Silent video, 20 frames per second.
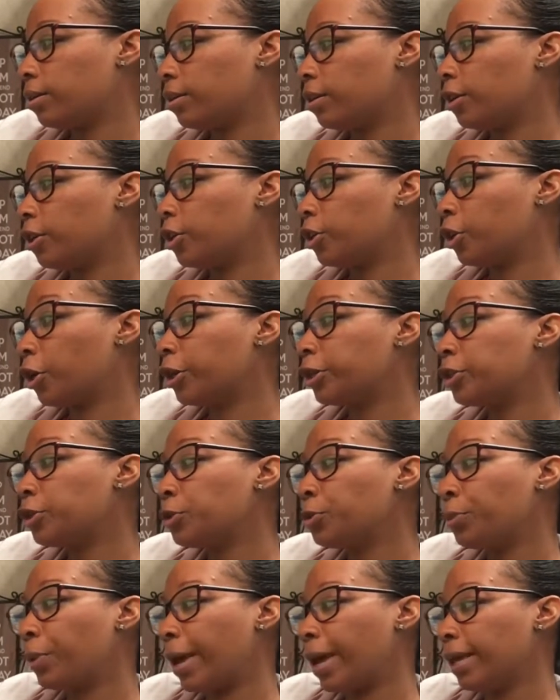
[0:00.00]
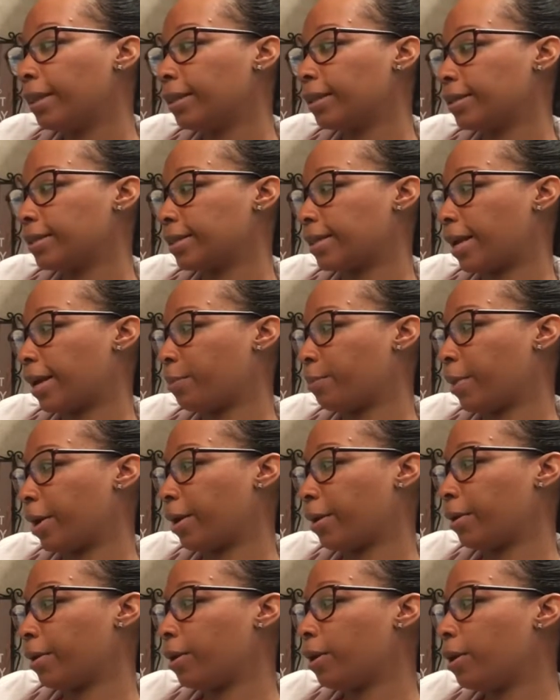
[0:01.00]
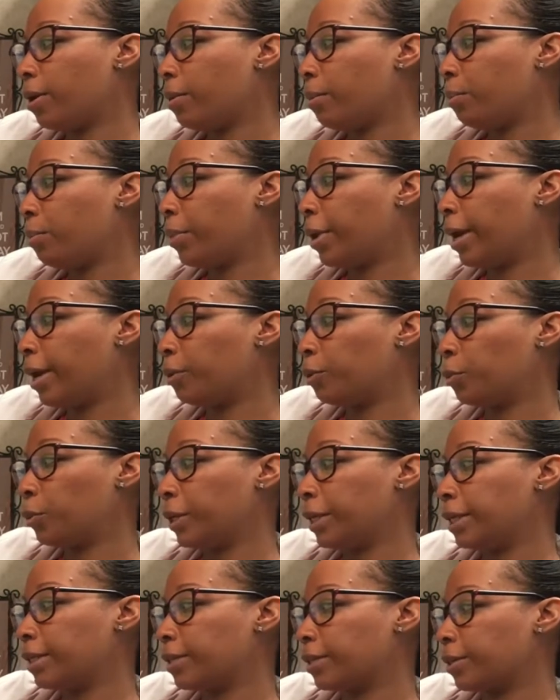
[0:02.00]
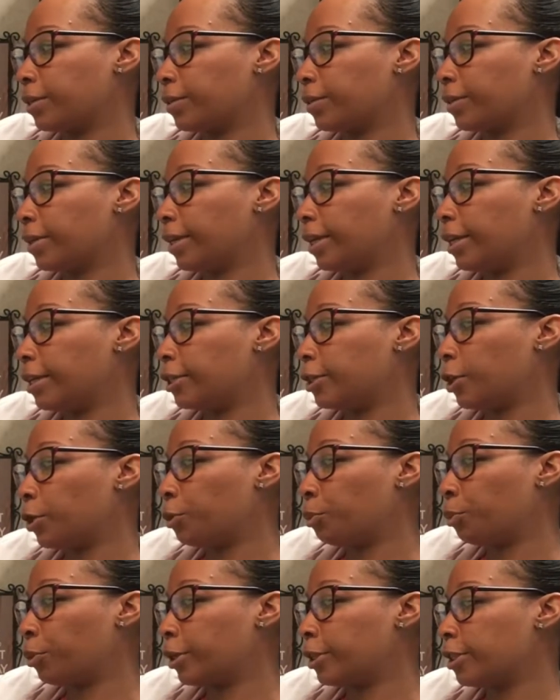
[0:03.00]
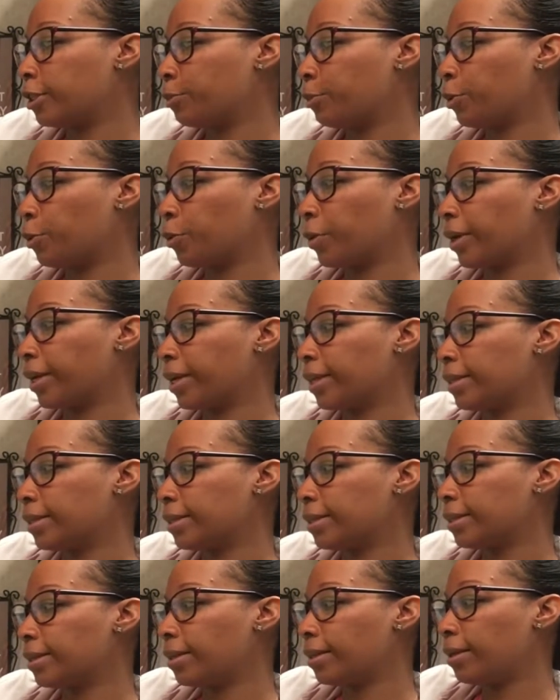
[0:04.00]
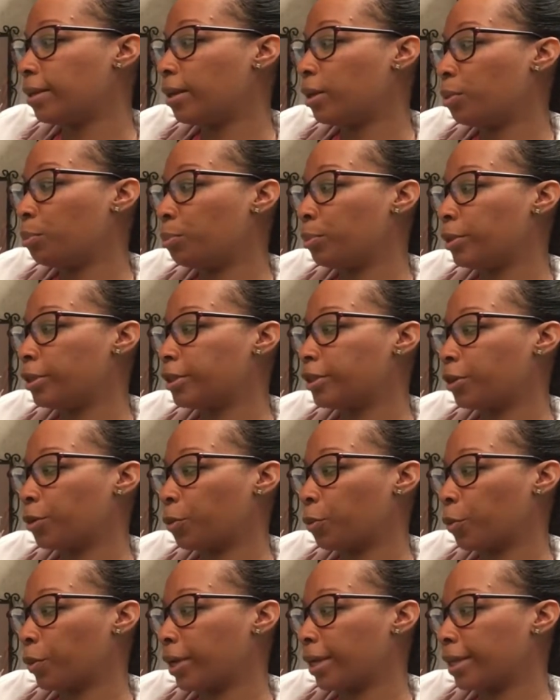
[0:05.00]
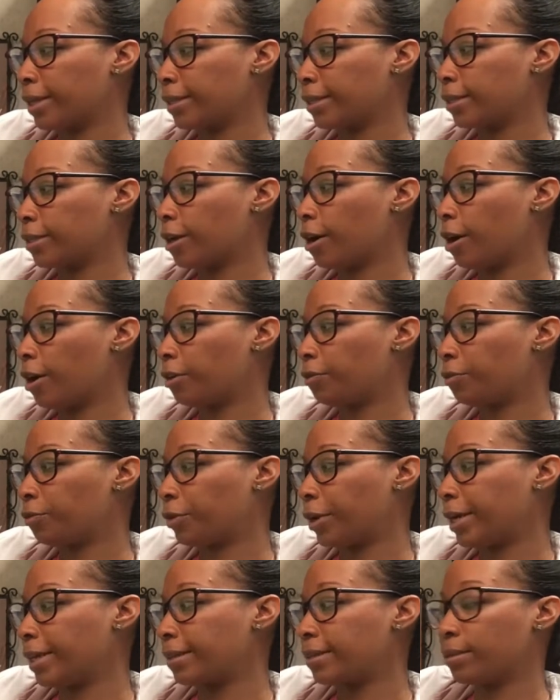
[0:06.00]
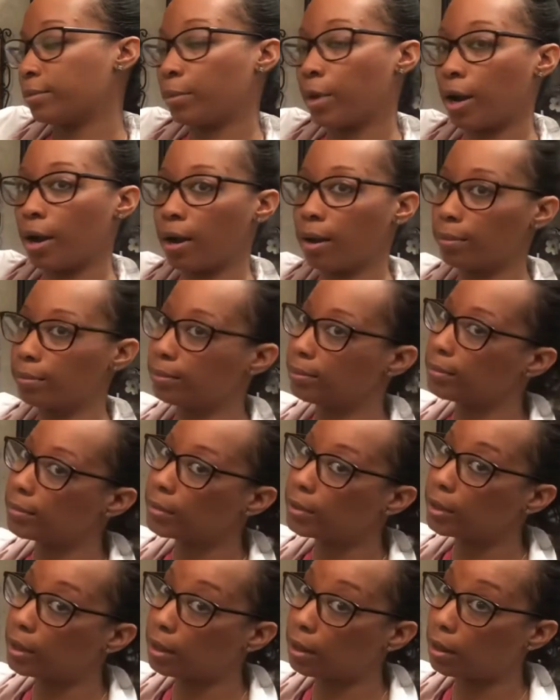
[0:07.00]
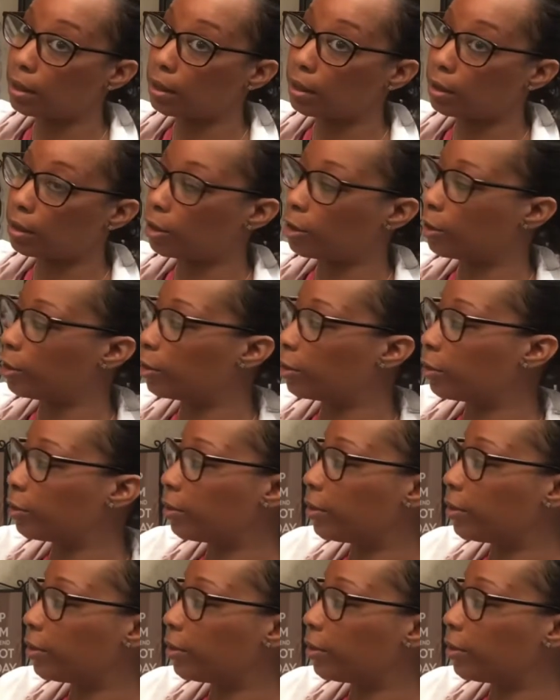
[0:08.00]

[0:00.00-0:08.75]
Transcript: Your toupee looks like my pet weasel, he told Principal Wiggins. Mr. Wiggins called Frank's mom. Uh-oh.